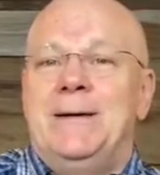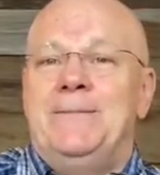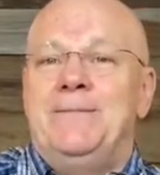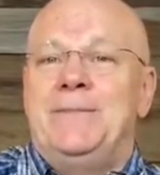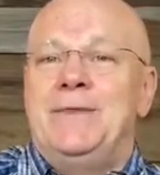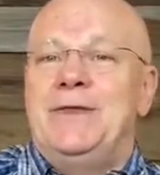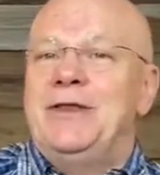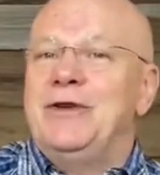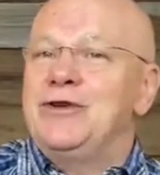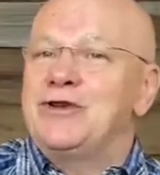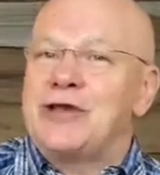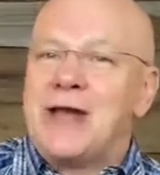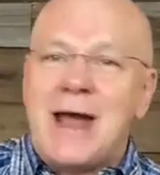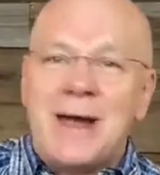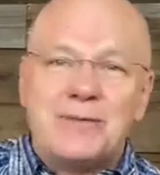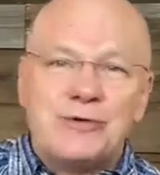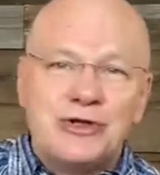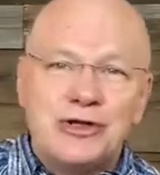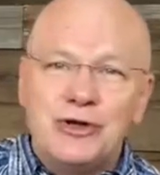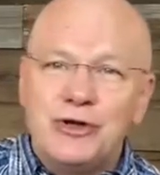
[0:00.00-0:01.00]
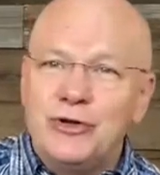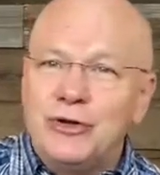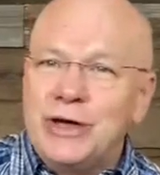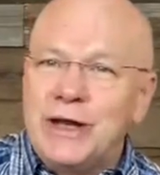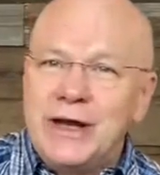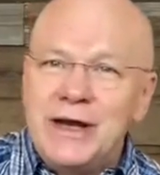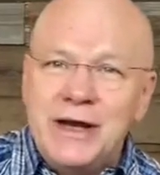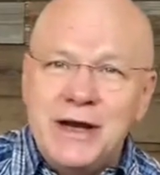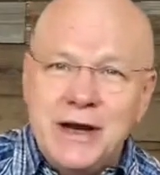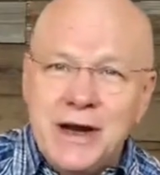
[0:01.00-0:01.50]
There's
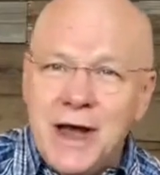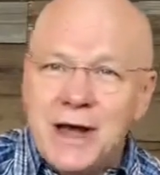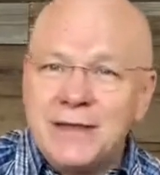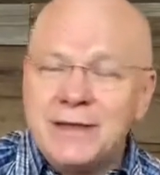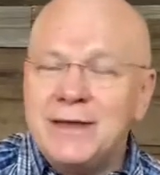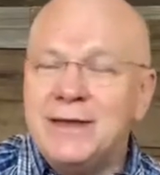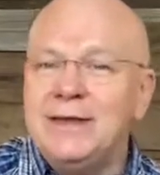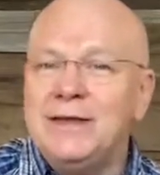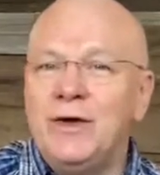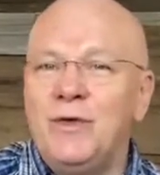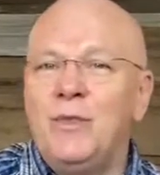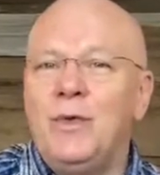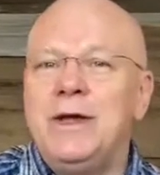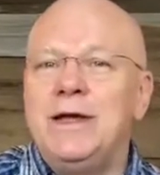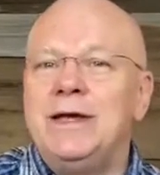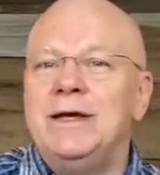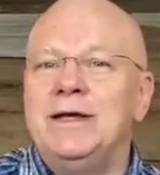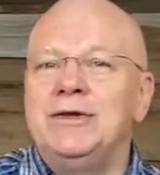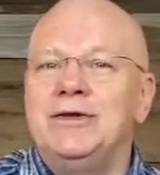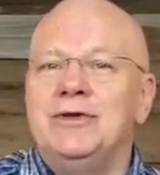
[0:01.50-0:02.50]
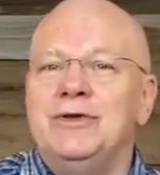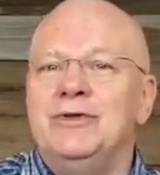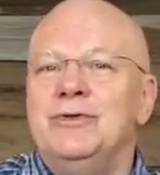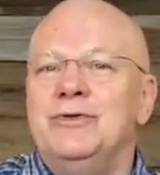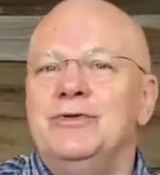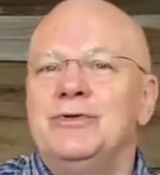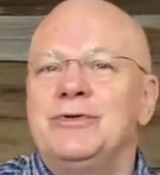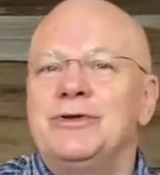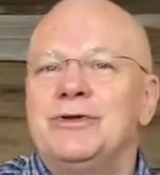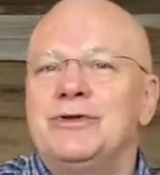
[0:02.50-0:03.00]
absolutely nothing that we can
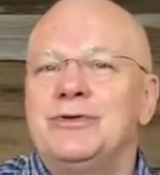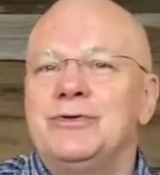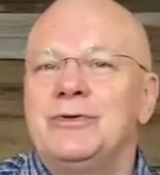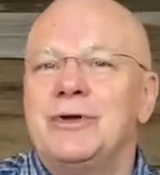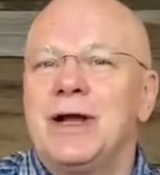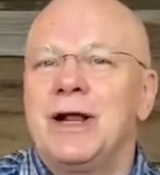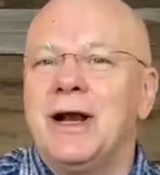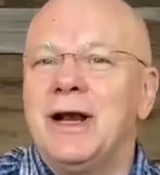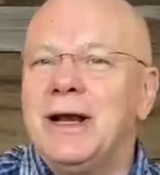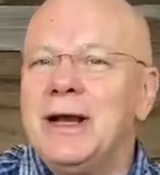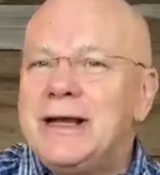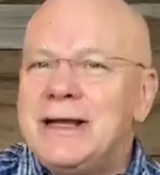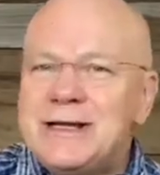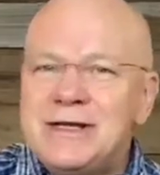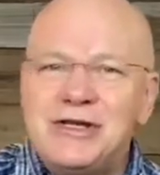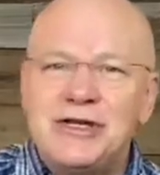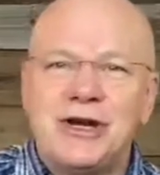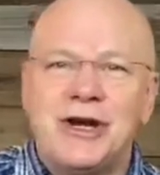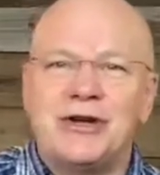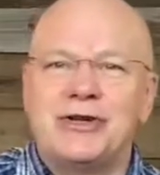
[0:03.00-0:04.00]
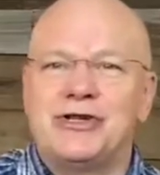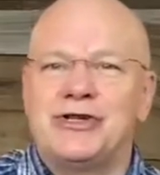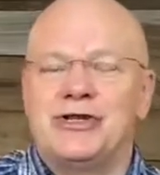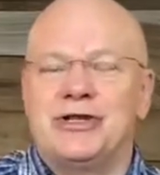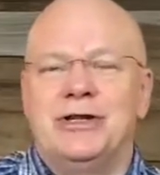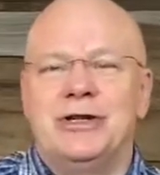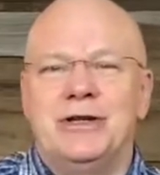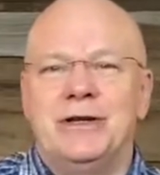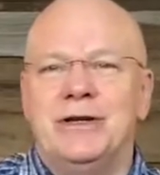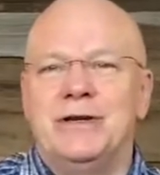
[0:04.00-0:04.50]
do to cleanse
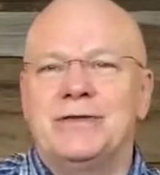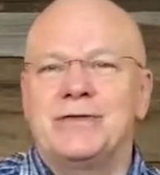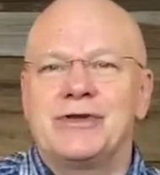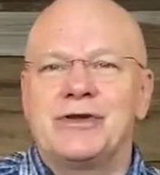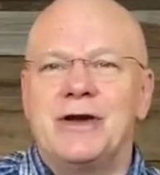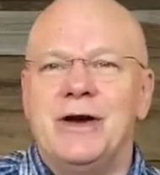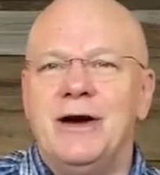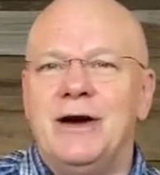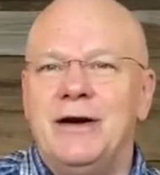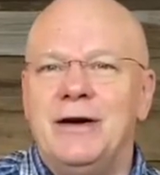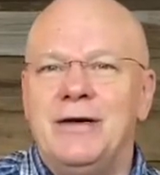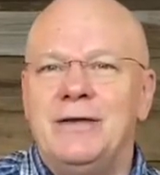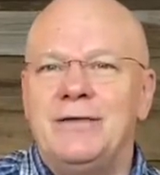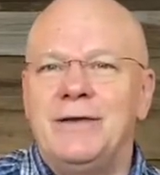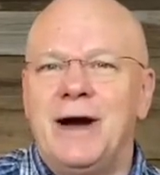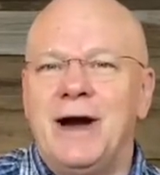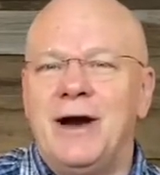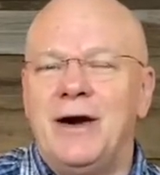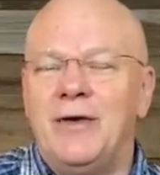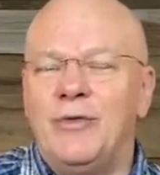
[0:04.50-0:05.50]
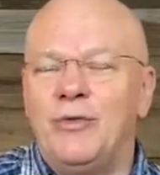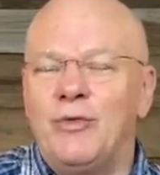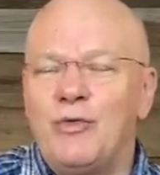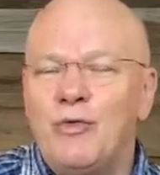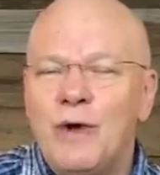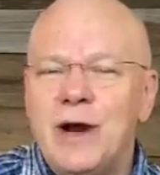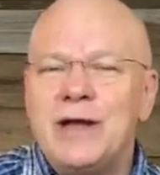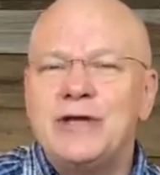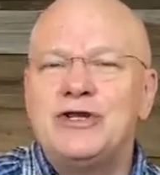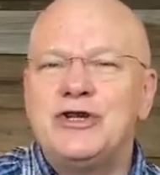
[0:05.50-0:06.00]
ourselves of our
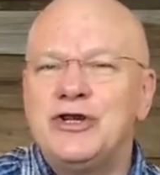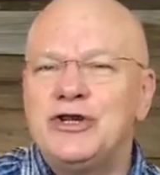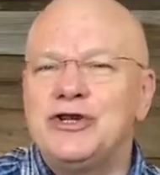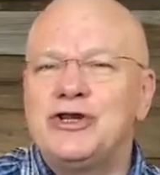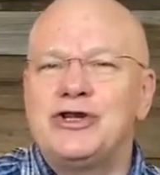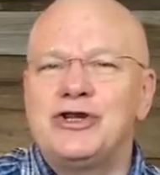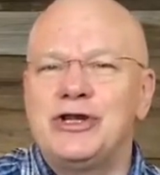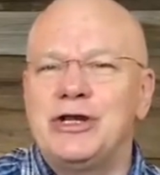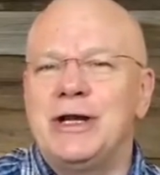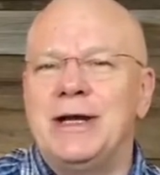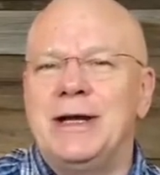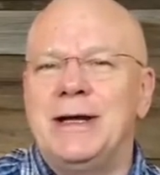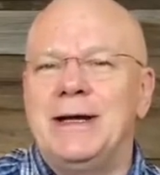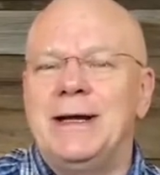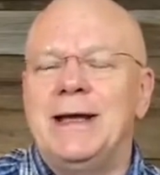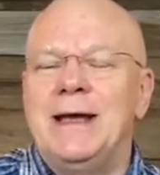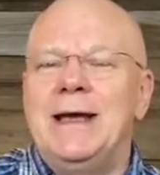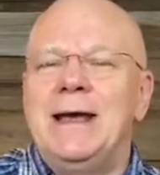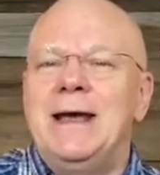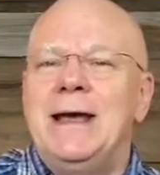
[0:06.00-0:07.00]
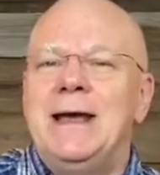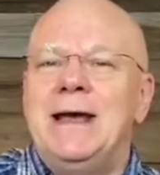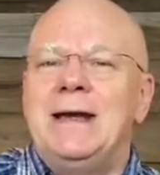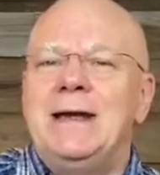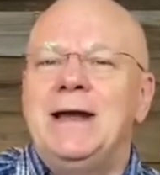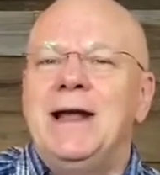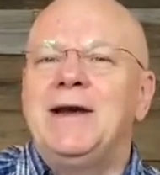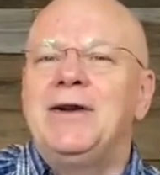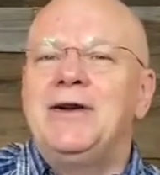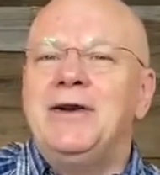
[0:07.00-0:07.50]
wretched sin.
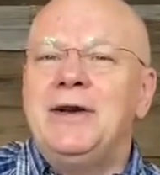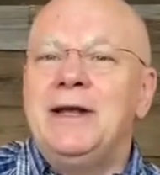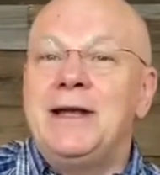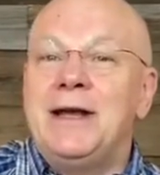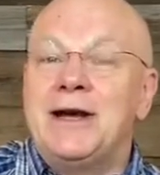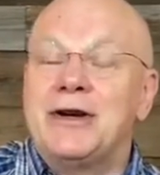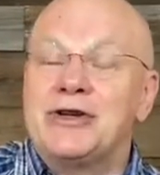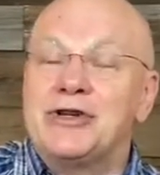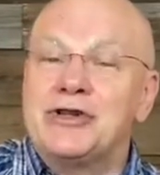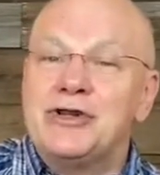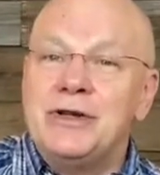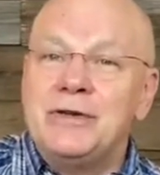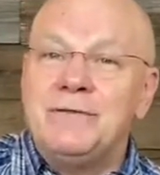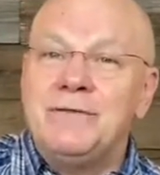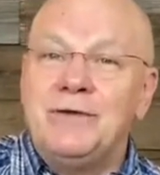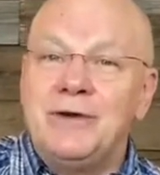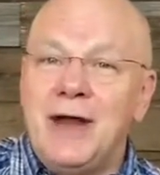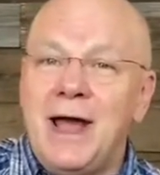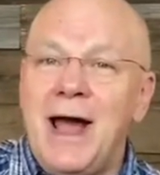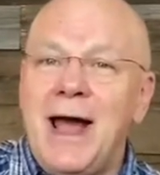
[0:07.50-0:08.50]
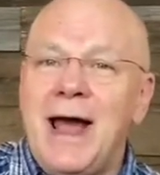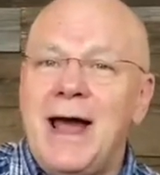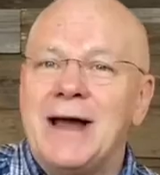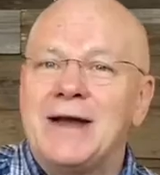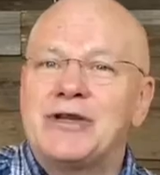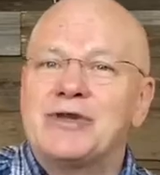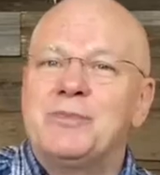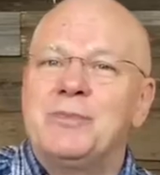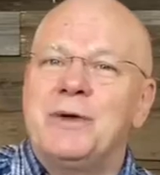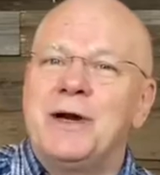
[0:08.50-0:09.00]
Not only our sinful
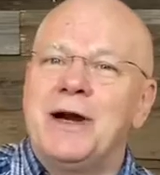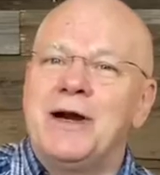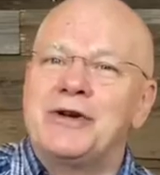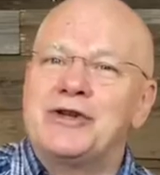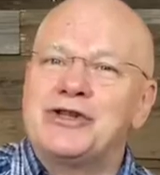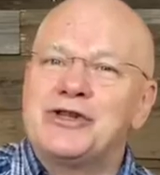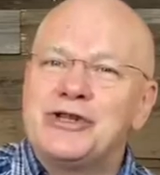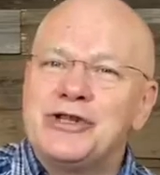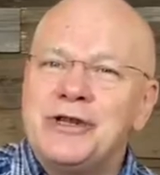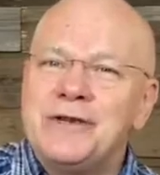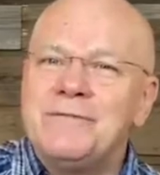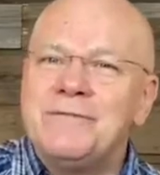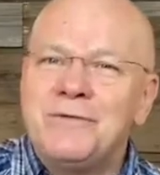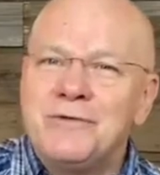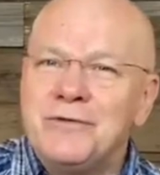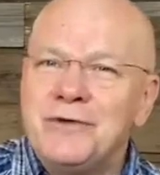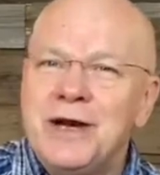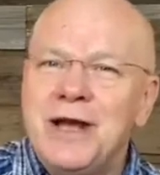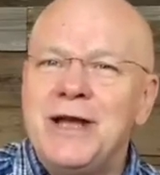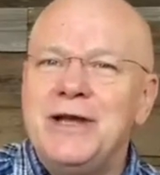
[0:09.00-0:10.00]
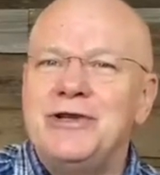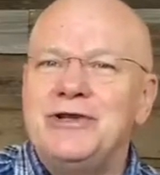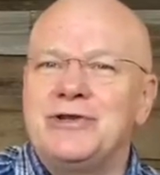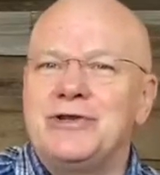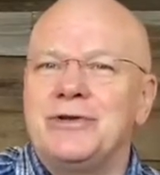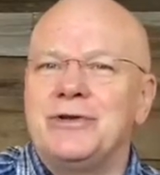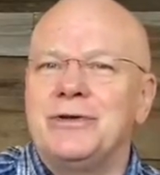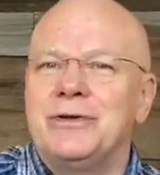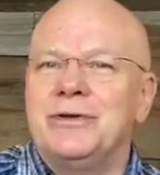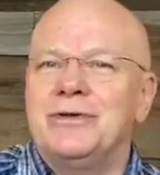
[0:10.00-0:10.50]
acts, but our sinful
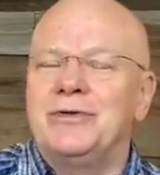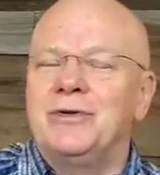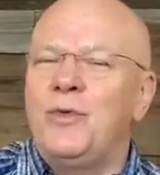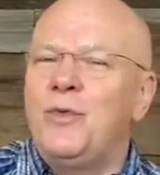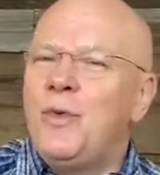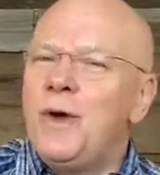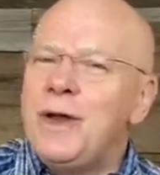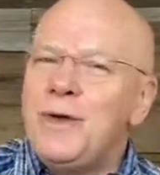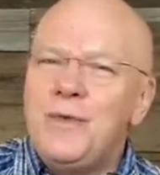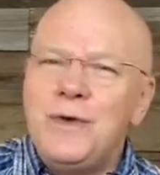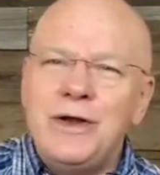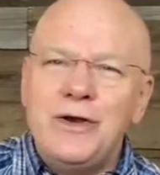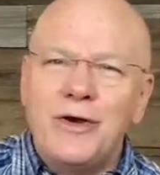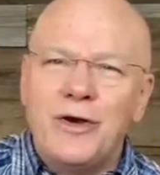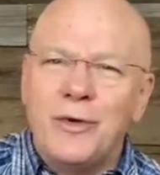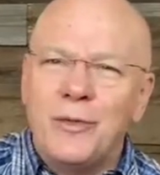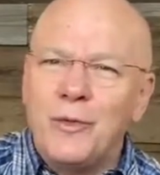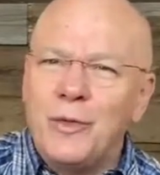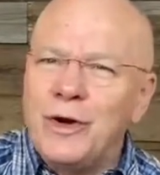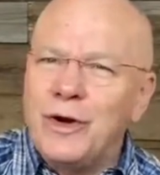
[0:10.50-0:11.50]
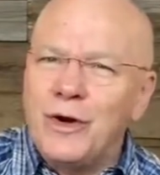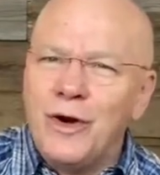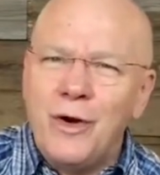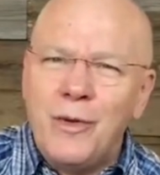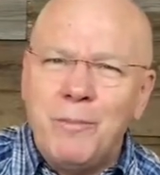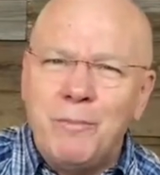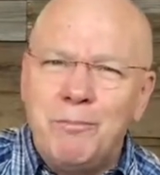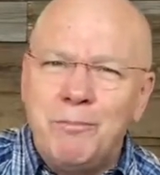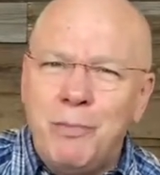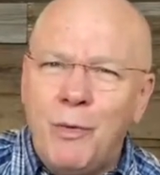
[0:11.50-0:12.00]
nature. The way we are
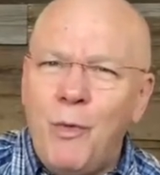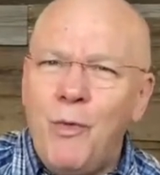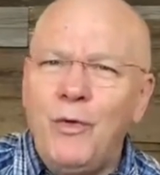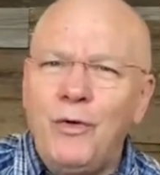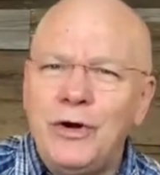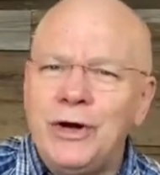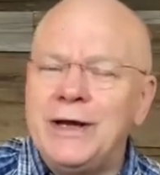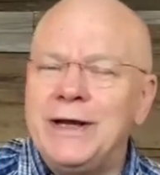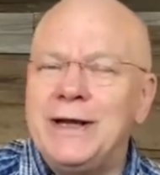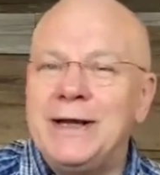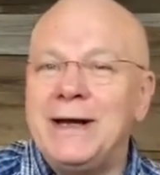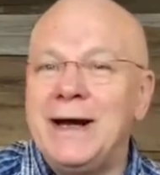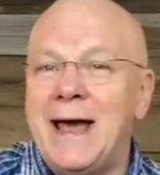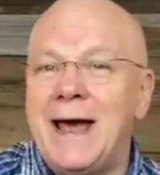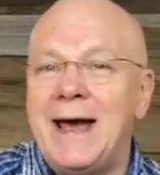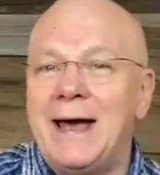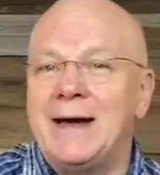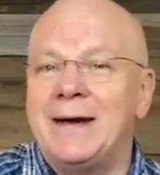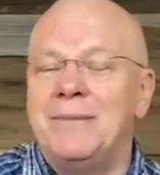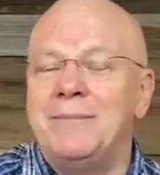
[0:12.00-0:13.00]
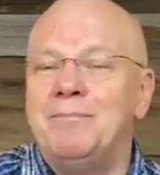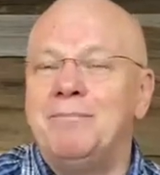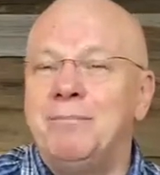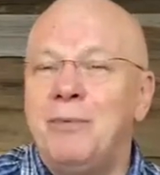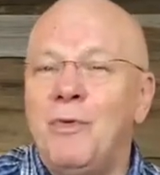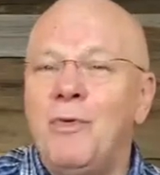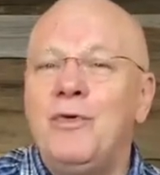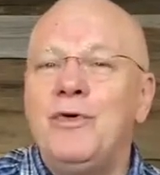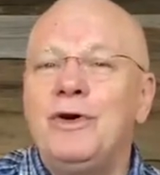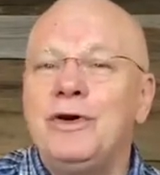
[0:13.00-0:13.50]
all born in Adam,
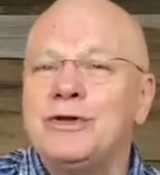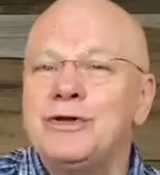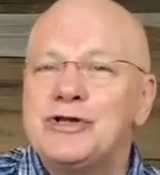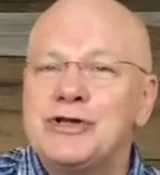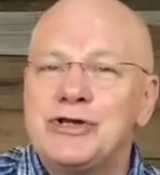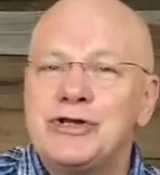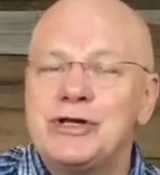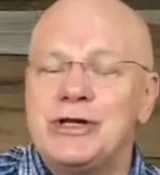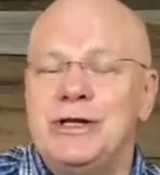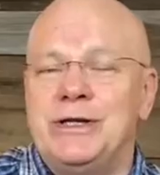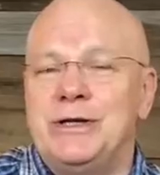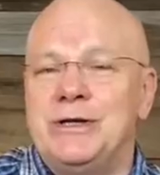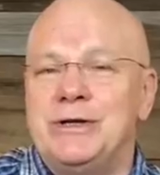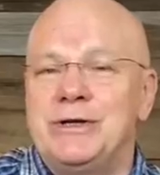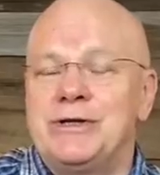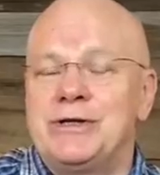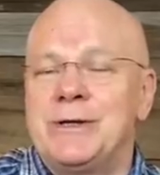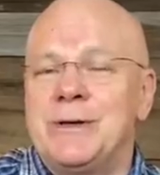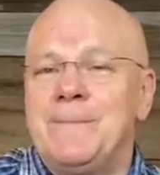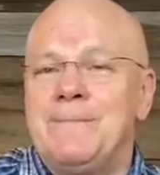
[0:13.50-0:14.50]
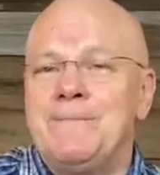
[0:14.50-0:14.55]
born sinners.